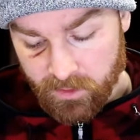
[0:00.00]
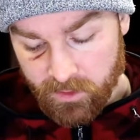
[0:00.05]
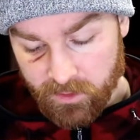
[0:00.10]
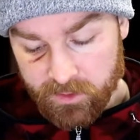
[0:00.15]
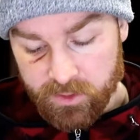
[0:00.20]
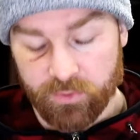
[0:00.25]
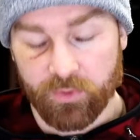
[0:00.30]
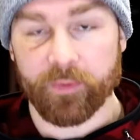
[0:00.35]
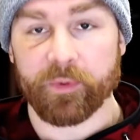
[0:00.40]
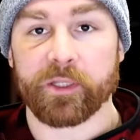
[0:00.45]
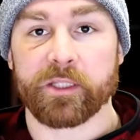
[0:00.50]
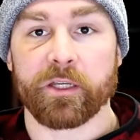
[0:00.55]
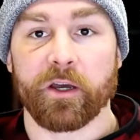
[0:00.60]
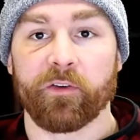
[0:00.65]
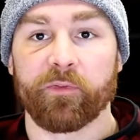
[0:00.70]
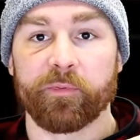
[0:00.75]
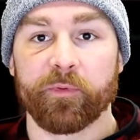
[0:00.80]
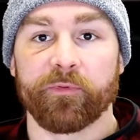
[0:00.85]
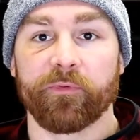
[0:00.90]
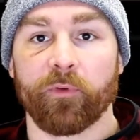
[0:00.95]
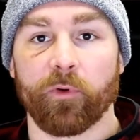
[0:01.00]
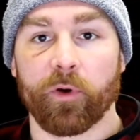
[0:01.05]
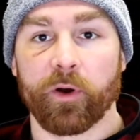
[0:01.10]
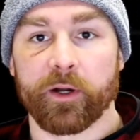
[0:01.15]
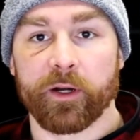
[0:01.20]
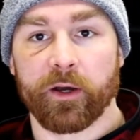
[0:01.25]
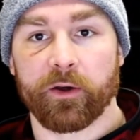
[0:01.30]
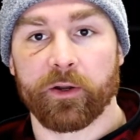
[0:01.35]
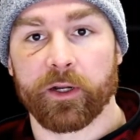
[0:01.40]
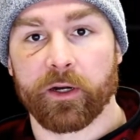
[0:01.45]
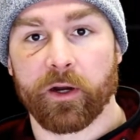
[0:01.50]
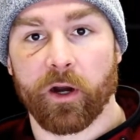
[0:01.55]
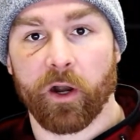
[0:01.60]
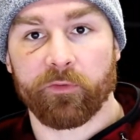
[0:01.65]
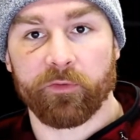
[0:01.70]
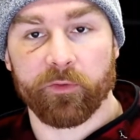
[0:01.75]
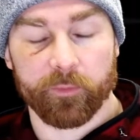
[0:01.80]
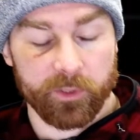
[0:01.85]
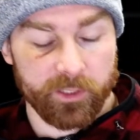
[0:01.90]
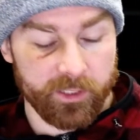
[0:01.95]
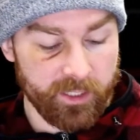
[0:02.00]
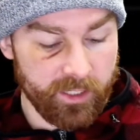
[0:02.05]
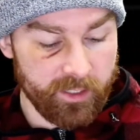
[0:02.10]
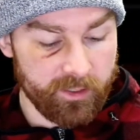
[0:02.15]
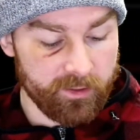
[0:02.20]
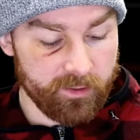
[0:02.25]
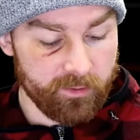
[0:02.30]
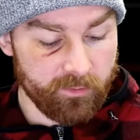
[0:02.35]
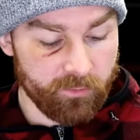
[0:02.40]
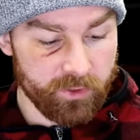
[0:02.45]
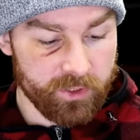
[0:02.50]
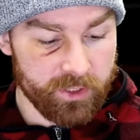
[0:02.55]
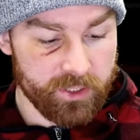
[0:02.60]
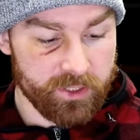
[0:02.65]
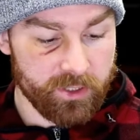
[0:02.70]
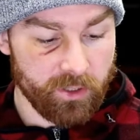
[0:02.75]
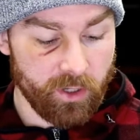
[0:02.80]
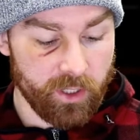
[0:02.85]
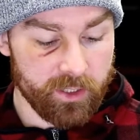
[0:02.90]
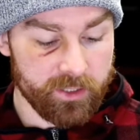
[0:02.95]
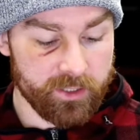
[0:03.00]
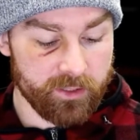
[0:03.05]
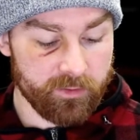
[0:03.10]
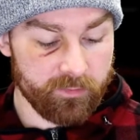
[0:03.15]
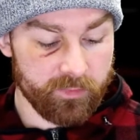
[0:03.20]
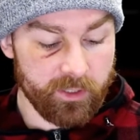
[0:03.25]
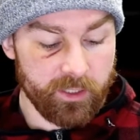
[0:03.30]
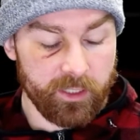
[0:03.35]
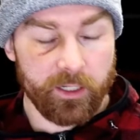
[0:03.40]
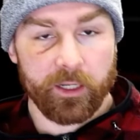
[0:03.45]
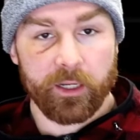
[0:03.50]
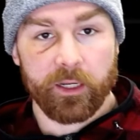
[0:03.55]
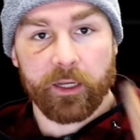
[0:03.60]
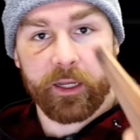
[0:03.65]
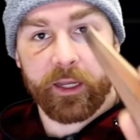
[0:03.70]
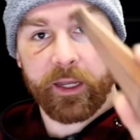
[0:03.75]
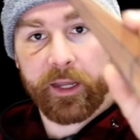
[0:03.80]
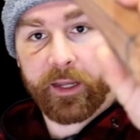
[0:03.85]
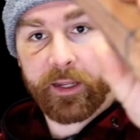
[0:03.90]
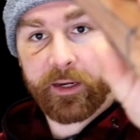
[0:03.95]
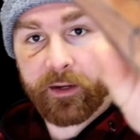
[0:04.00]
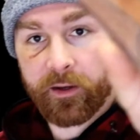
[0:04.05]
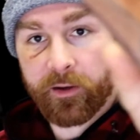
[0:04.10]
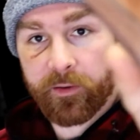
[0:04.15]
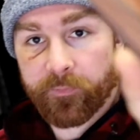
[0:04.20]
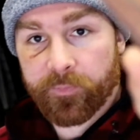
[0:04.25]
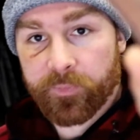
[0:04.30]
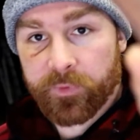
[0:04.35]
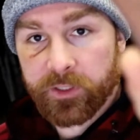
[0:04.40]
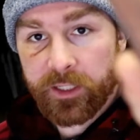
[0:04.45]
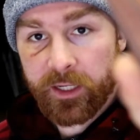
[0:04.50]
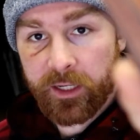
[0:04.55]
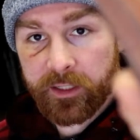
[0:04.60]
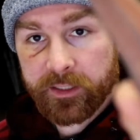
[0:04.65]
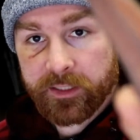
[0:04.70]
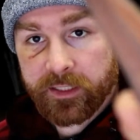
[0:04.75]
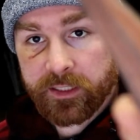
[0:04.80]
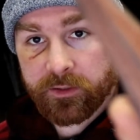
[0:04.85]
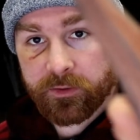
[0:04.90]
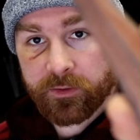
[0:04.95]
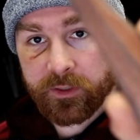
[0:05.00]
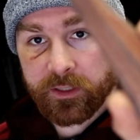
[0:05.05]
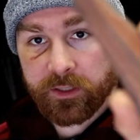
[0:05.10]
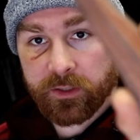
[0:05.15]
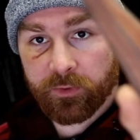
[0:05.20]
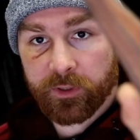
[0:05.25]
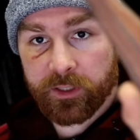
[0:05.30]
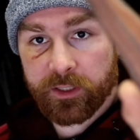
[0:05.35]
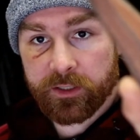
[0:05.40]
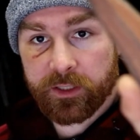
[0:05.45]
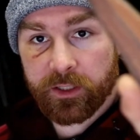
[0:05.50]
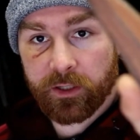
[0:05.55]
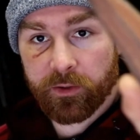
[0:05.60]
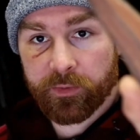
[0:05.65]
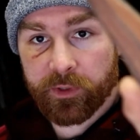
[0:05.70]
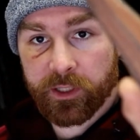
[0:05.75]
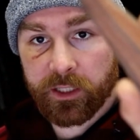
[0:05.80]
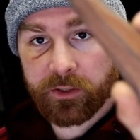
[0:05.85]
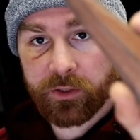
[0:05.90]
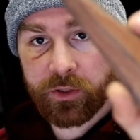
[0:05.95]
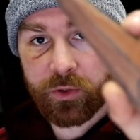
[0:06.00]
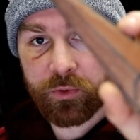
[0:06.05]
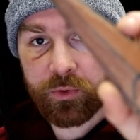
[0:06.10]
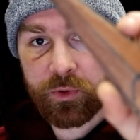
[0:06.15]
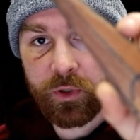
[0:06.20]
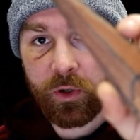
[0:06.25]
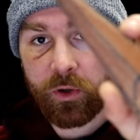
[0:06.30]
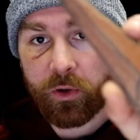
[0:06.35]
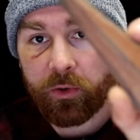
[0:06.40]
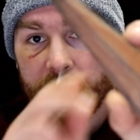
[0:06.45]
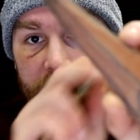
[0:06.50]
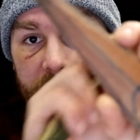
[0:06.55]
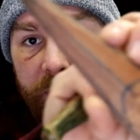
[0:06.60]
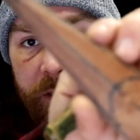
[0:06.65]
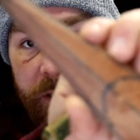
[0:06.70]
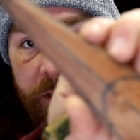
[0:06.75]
Extremely tough before, and now they're carvable again, which is awesome. And yeah, this one is going to be a two-tone